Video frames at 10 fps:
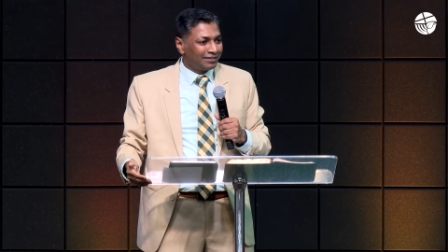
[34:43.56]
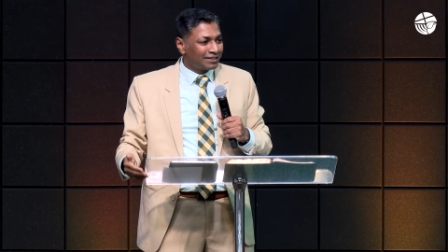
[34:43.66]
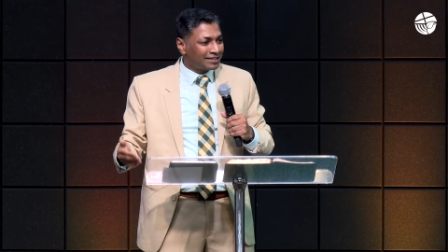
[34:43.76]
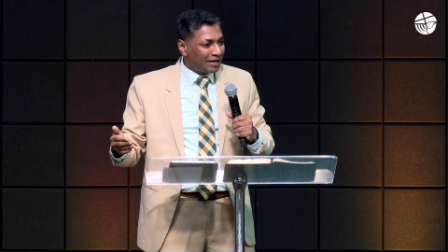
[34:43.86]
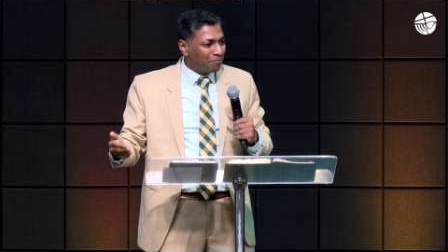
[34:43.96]

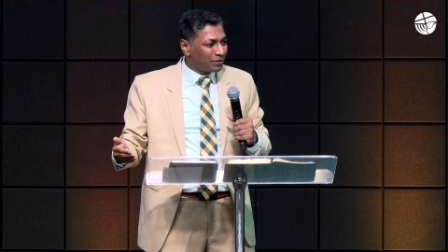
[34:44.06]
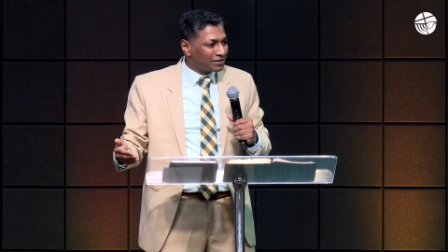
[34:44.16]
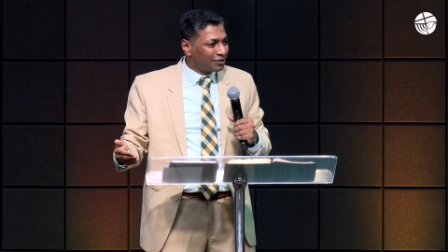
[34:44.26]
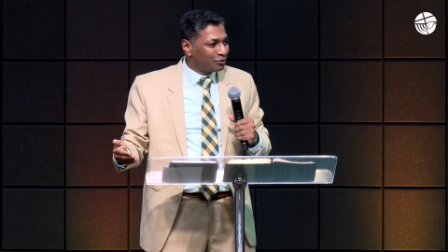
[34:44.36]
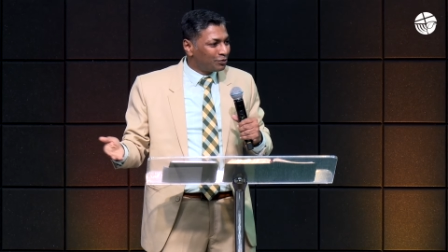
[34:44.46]
The same
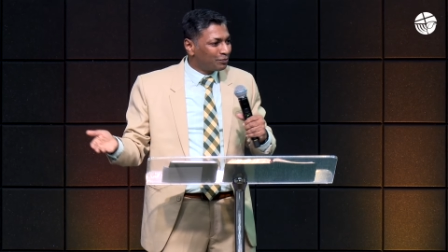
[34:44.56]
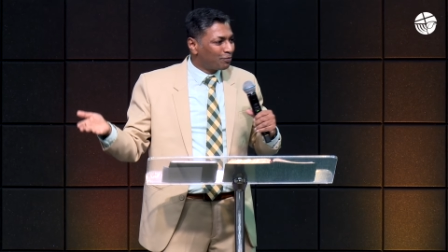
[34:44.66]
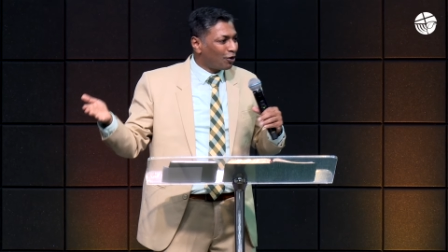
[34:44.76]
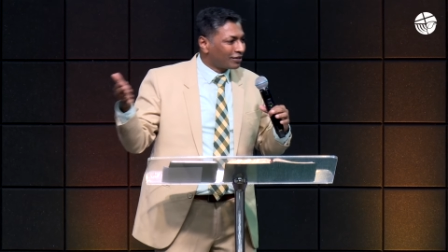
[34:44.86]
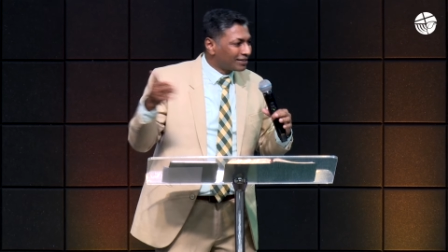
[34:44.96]
person who
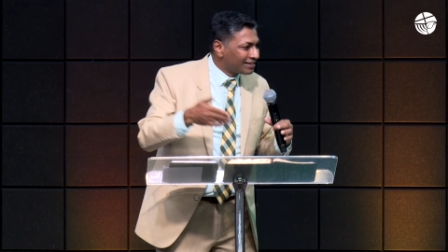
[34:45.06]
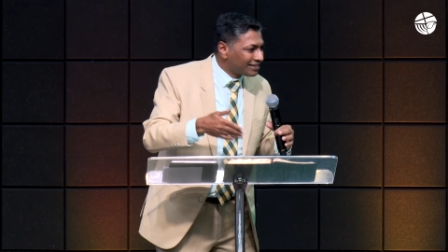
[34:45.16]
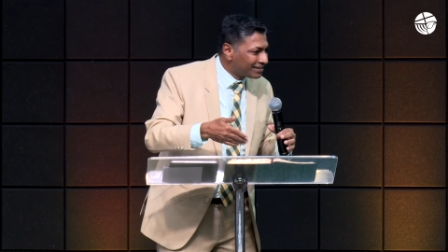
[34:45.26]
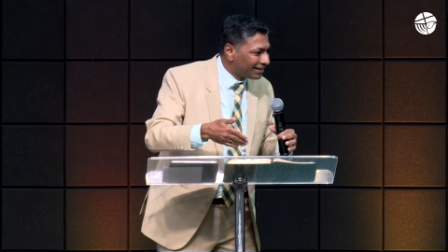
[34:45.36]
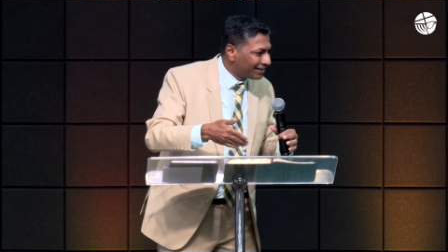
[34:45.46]
brought us
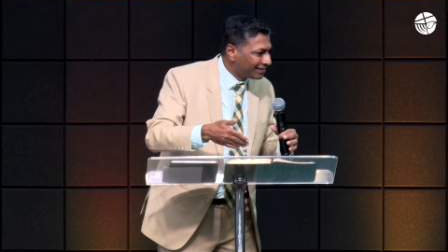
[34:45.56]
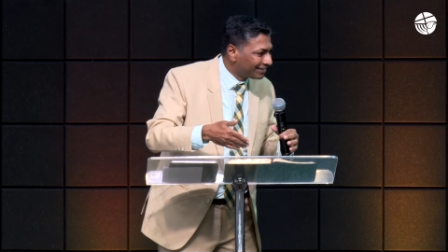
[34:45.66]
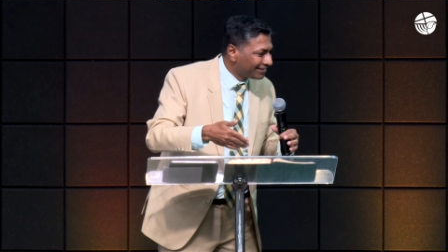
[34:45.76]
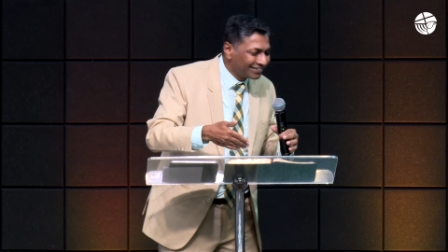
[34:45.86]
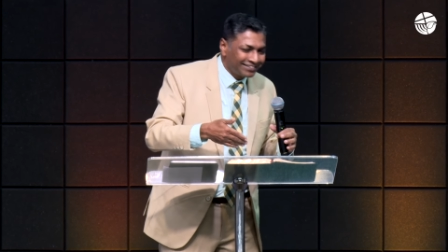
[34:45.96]
inside
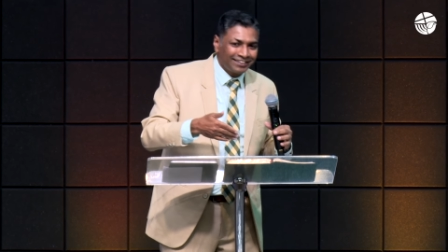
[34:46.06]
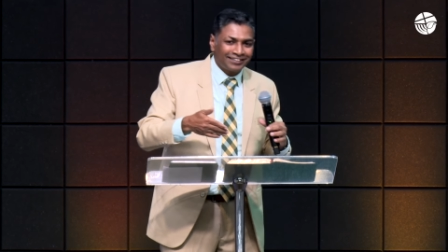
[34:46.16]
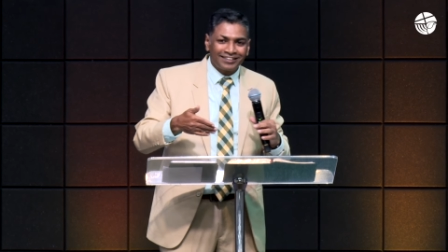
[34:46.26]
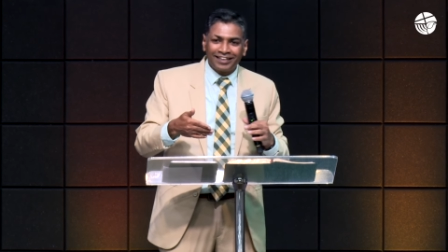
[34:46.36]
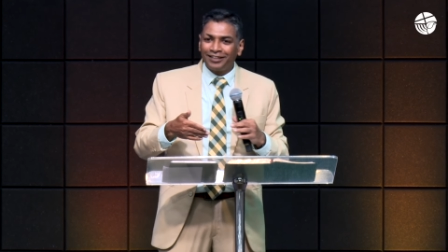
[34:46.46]
said,
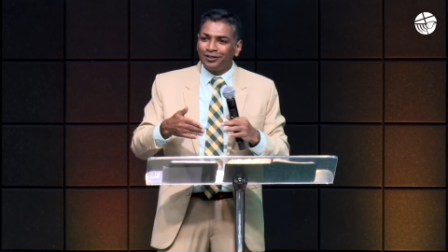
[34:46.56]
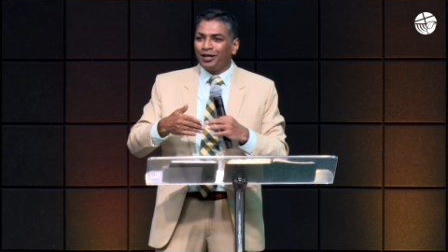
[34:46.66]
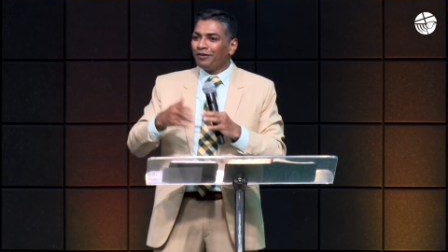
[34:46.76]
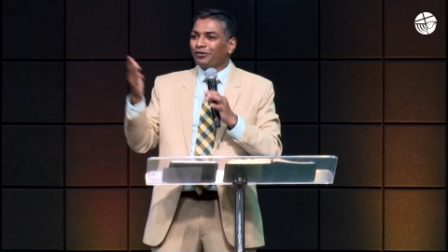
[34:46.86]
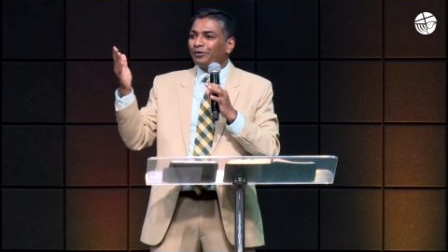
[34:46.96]
Shine, you
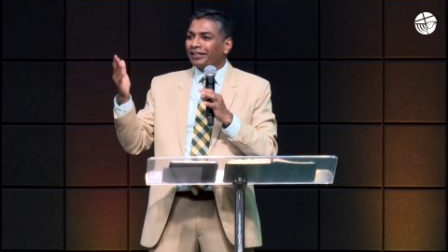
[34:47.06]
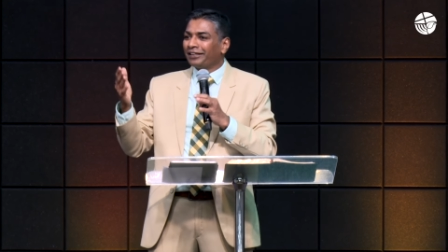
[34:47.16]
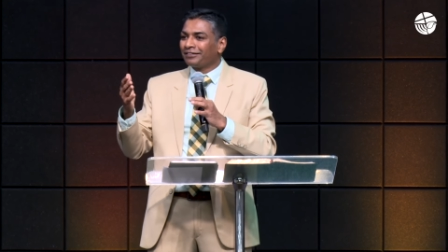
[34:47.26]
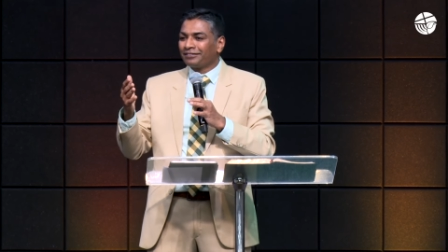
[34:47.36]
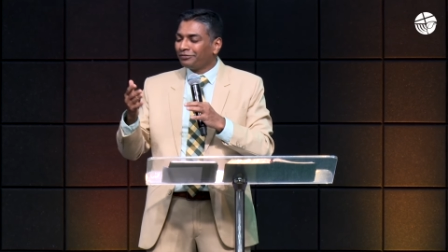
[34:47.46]
have to
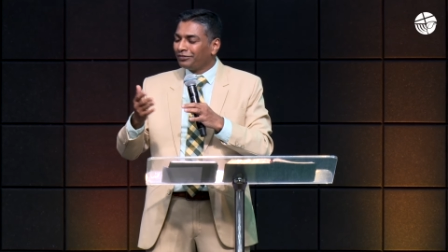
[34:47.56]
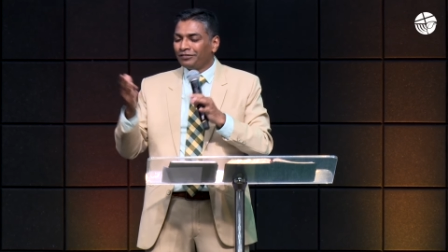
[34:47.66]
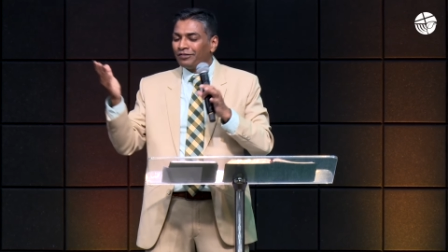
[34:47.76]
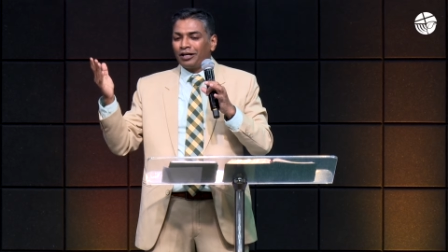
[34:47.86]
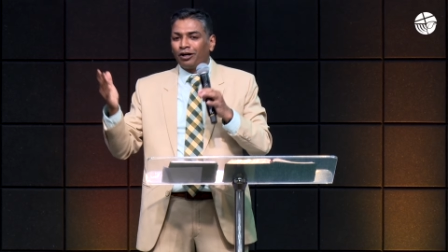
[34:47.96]
vacate. We
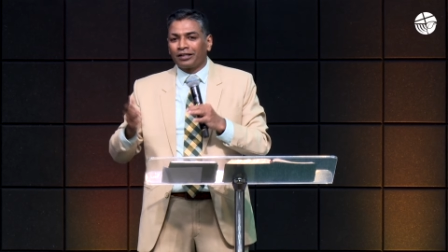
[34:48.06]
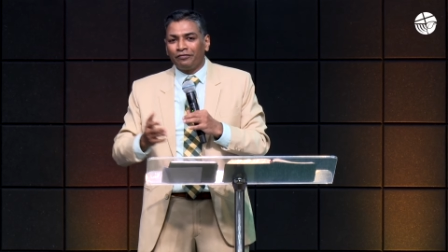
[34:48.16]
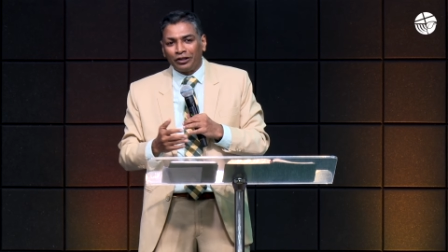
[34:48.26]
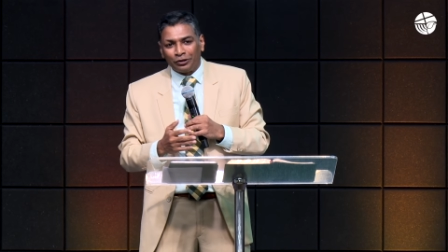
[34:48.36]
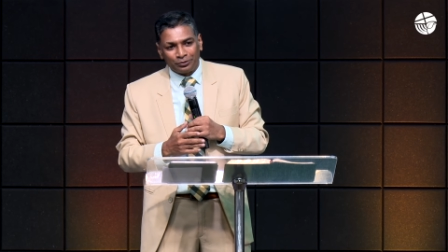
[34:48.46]
are not
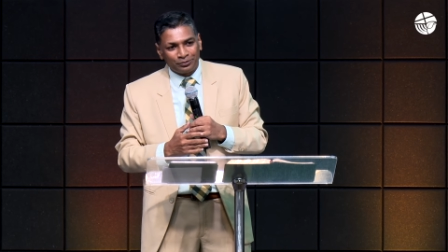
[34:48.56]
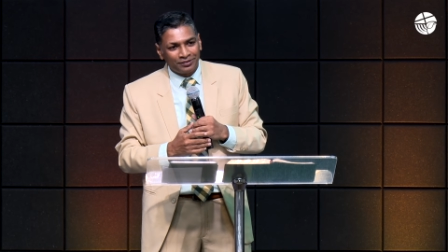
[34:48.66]
giving you.